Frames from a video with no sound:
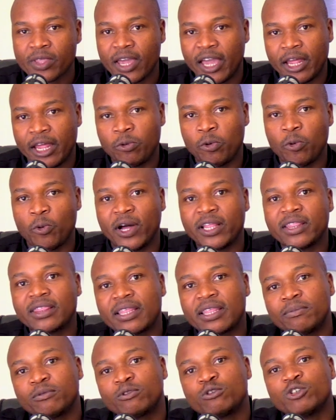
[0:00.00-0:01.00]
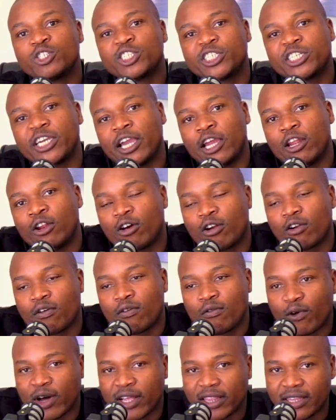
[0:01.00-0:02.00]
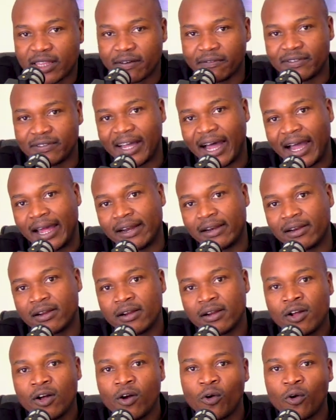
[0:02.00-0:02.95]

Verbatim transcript: And we want them to share a lot of what they've done